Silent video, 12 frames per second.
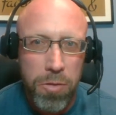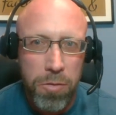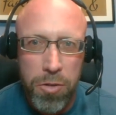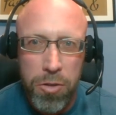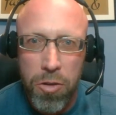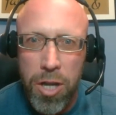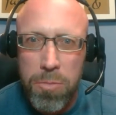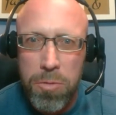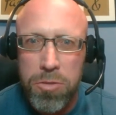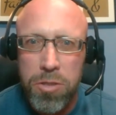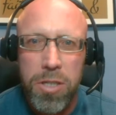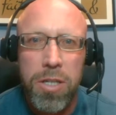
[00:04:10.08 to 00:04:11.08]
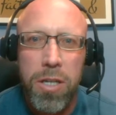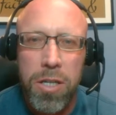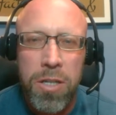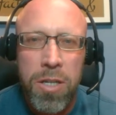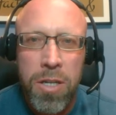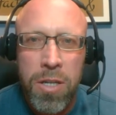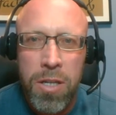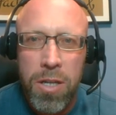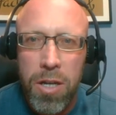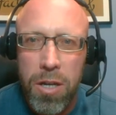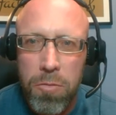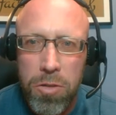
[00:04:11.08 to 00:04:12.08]
When you're able to get
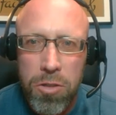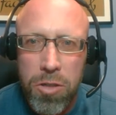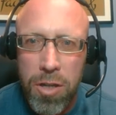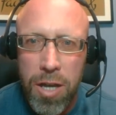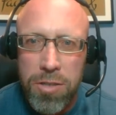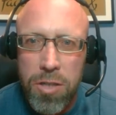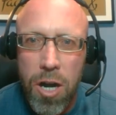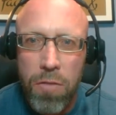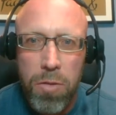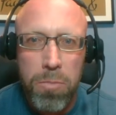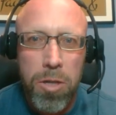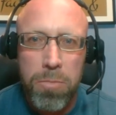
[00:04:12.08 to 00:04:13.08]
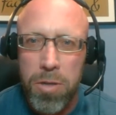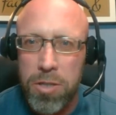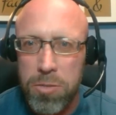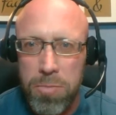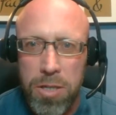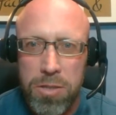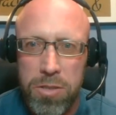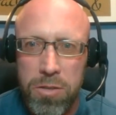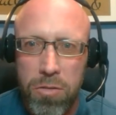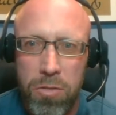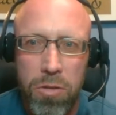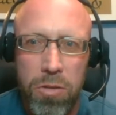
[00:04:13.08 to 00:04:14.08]
one of your clients off of blood pressure medicine,
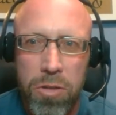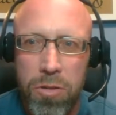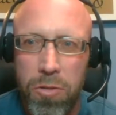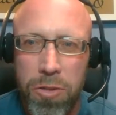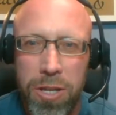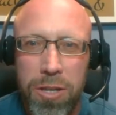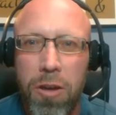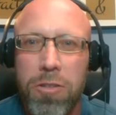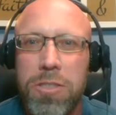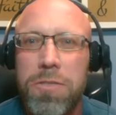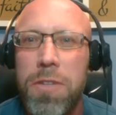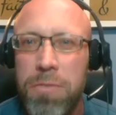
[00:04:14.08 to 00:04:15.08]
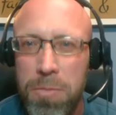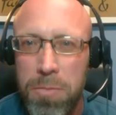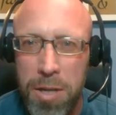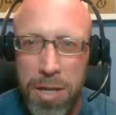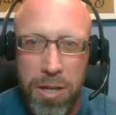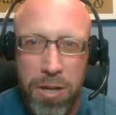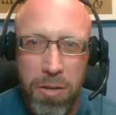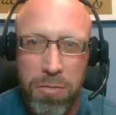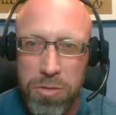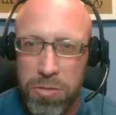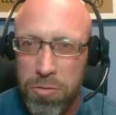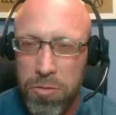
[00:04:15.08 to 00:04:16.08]
or they lost 50
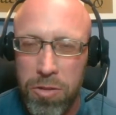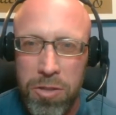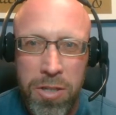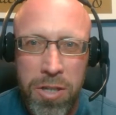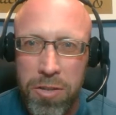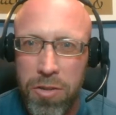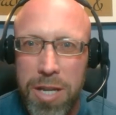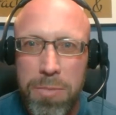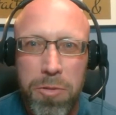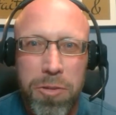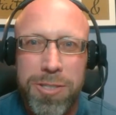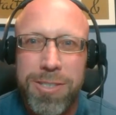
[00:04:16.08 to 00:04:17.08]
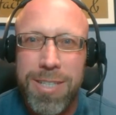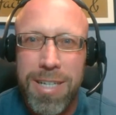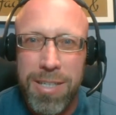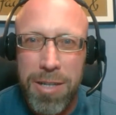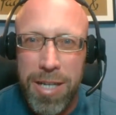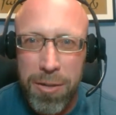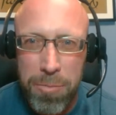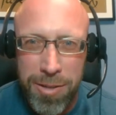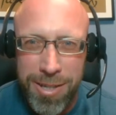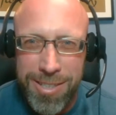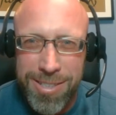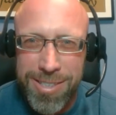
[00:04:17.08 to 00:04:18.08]
pounds, or they're able to sit in an
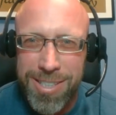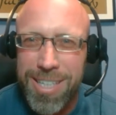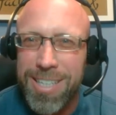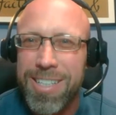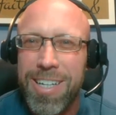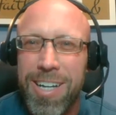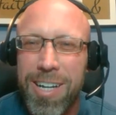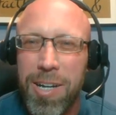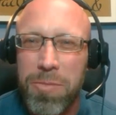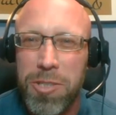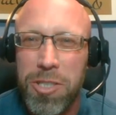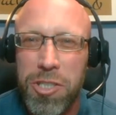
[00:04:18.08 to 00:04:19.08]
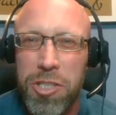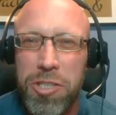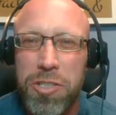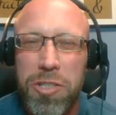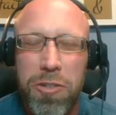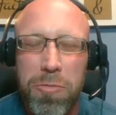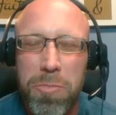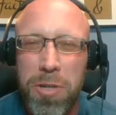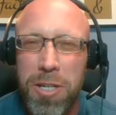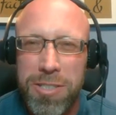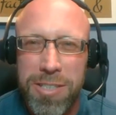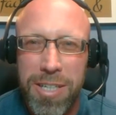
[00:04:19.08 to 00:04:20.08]
airplane seat. There's just so
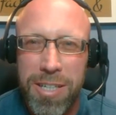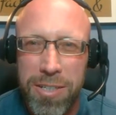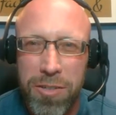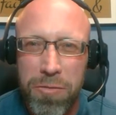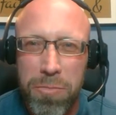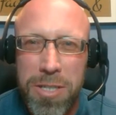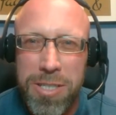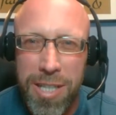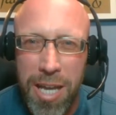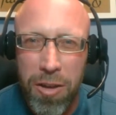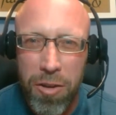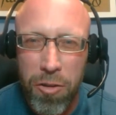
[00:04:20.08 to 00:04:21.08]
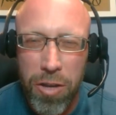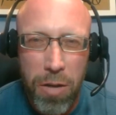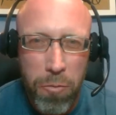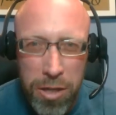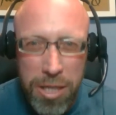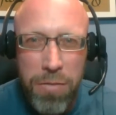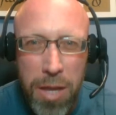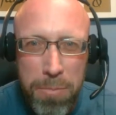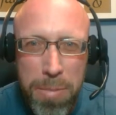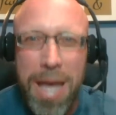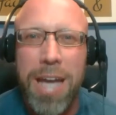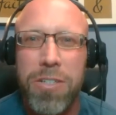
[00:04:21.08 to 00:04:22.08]
much that you're missing out on. And I want to give that
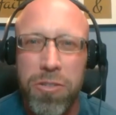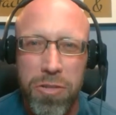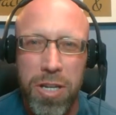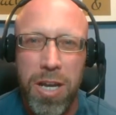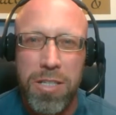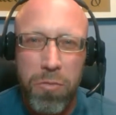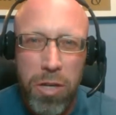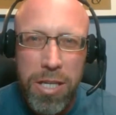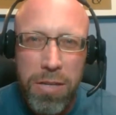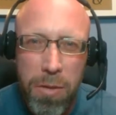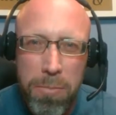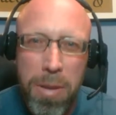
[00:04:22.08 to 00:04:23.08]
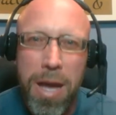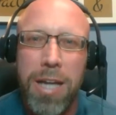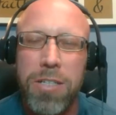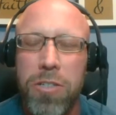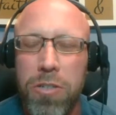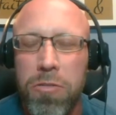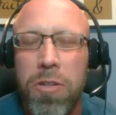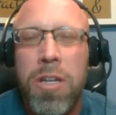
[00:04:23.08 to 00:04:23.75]
back to you guys. I want to give it back to you.